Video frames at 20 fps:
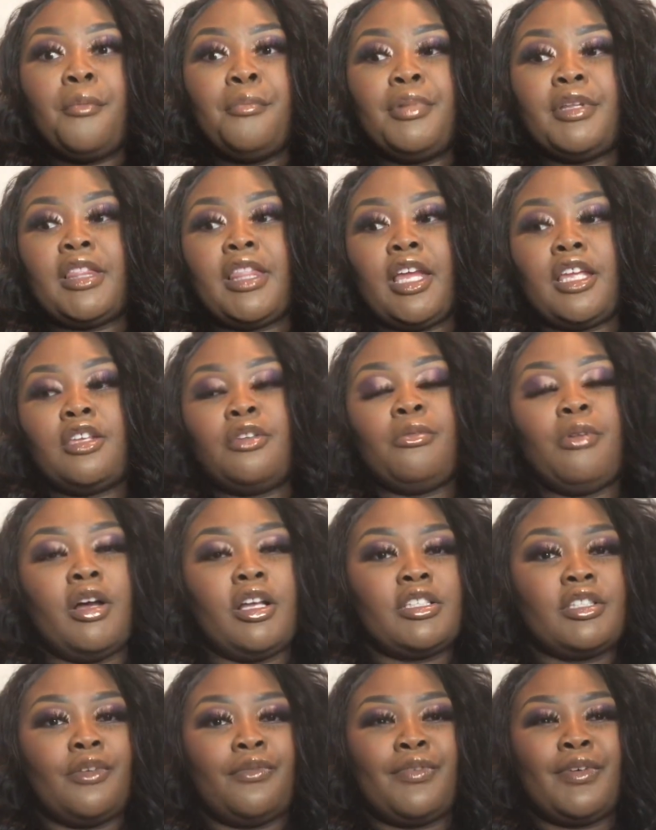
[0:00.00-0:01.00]
But then you
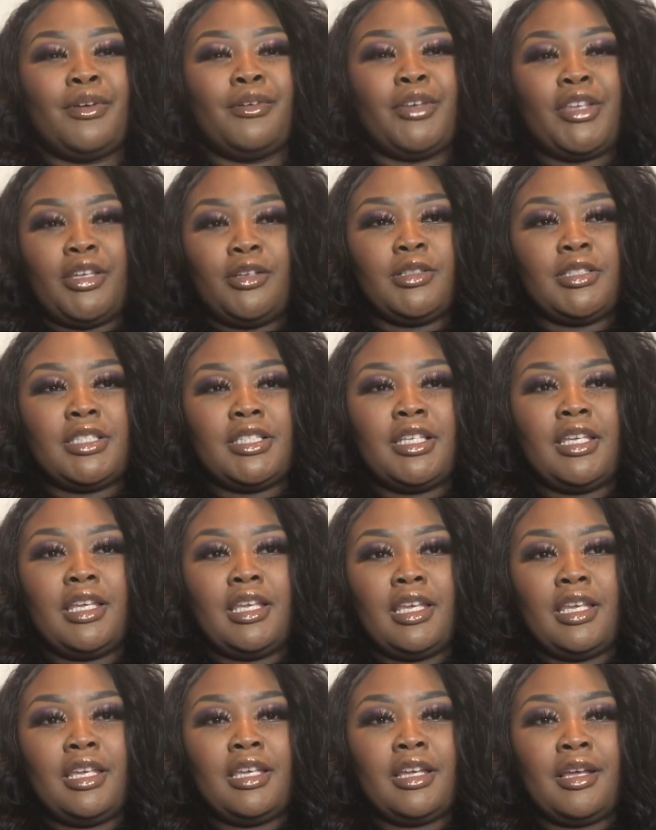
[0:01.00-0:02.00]
also feel
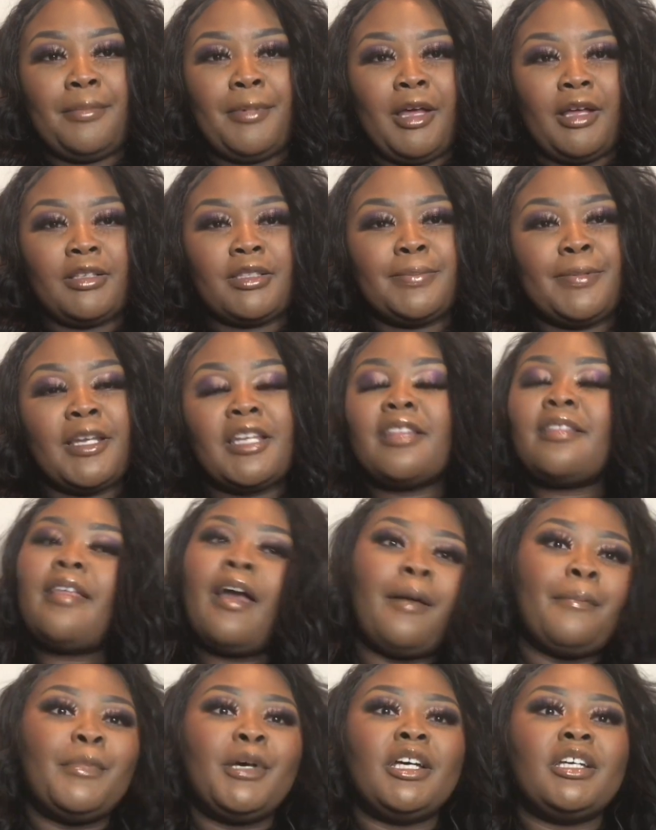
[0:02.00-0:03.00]
guilty about spending
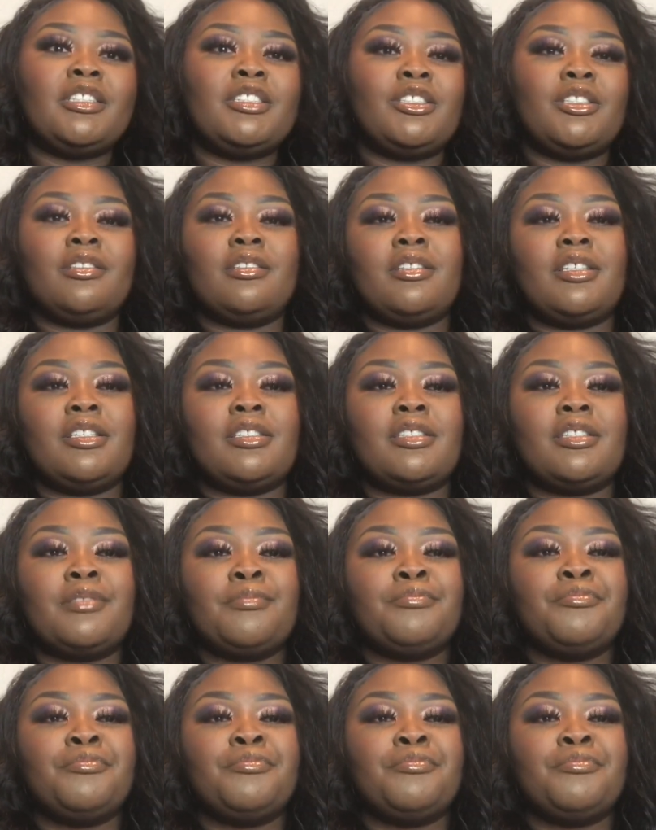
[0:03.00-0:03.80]
that much, and it